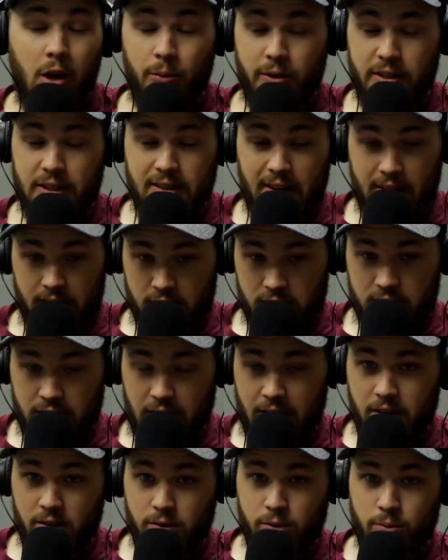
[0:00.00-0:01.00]
We did not
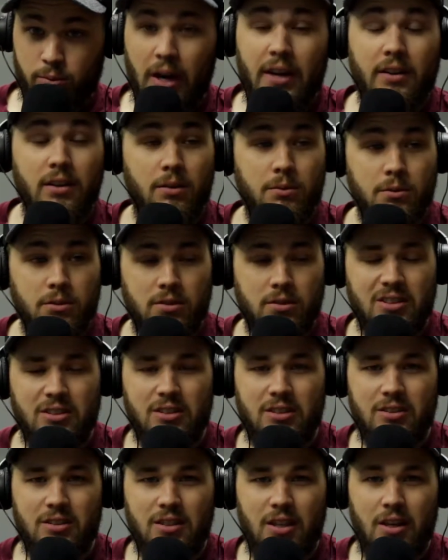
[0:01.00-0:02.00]
shout out the right numbers because
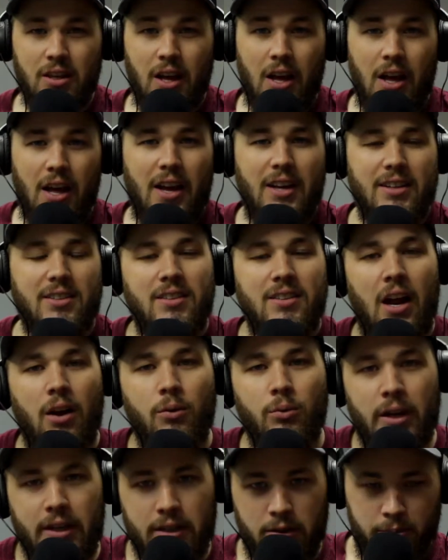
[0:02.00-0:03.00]
she said it's
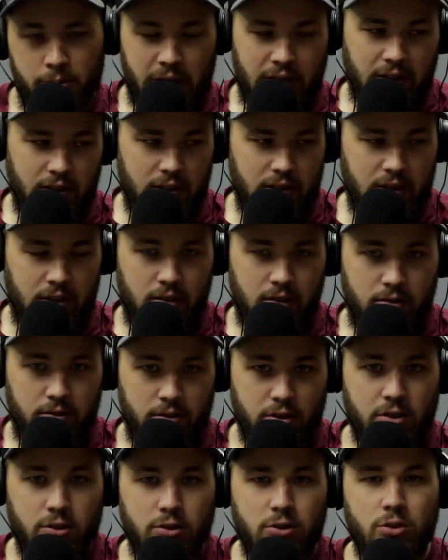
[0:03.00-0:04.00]
not recommended
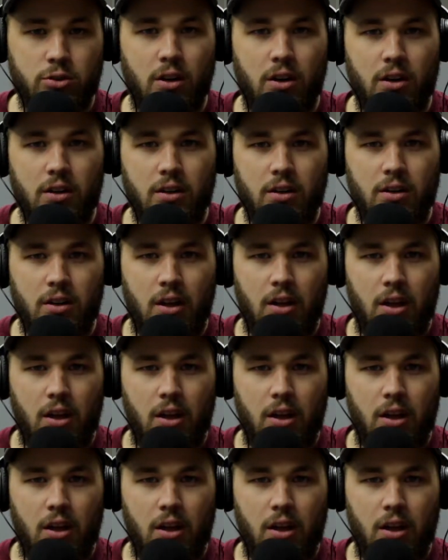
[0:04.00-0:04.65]
for your truck.